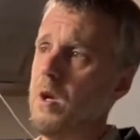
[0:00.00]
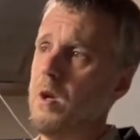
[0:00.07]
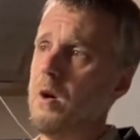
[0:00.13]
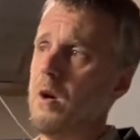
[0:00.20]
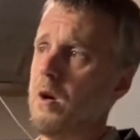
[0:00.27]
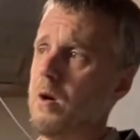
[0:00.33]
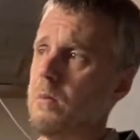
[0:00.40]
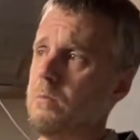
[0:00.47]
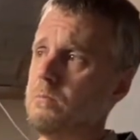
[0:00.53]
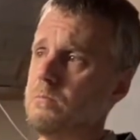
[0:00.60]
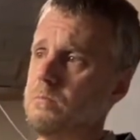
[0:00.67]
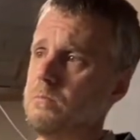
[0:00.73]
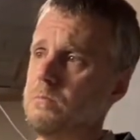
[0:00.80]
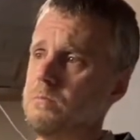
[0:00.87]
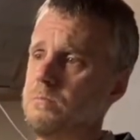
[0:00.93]

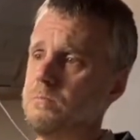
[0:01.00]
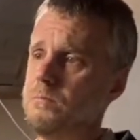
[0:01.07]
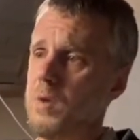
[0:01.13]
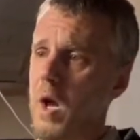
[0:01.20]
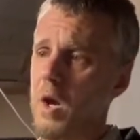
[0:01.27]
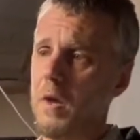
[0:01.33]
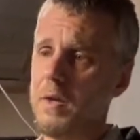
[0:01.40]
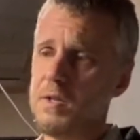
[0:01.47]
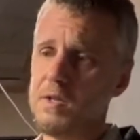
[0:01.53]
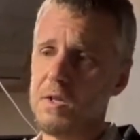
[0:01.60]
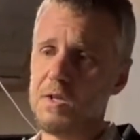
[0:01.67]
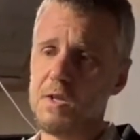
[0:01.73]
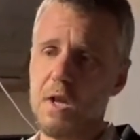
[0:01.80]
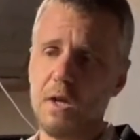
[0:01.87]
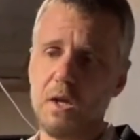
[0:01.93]
I like
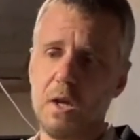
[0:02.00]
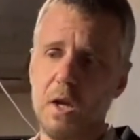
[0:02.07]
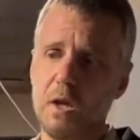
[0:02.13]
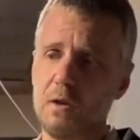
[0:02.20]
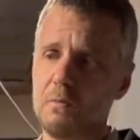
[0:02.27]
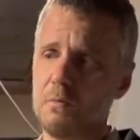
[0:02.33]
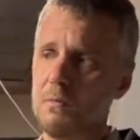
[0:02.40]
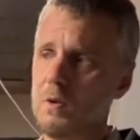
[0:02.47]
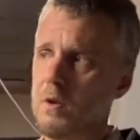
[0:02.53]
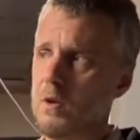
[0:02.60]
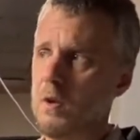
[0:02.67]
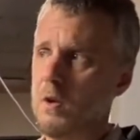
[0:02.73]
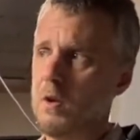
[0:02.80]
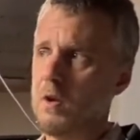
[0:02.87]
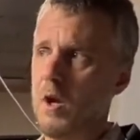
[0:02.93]
688,
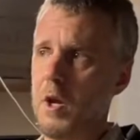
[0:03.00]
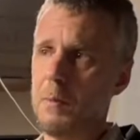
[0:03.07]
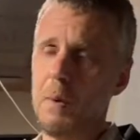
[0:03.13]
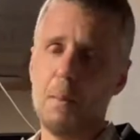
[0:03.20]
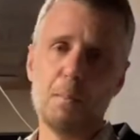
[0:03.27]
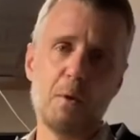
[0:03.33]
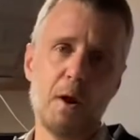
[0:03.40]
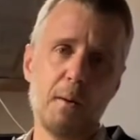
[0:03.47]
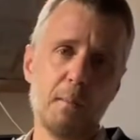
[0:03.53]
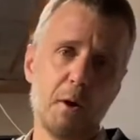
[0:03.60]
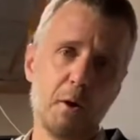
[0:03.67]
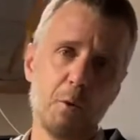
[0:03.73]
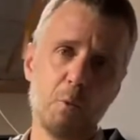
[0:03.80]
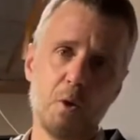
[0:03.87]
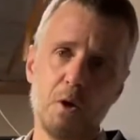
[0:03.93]
kind of my
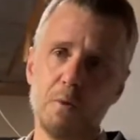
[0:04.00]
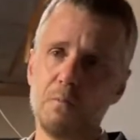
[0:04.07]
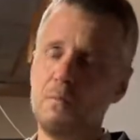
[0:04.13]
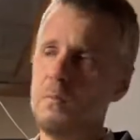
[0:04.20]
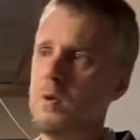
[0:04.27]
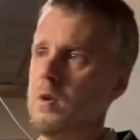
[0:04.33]
primary one.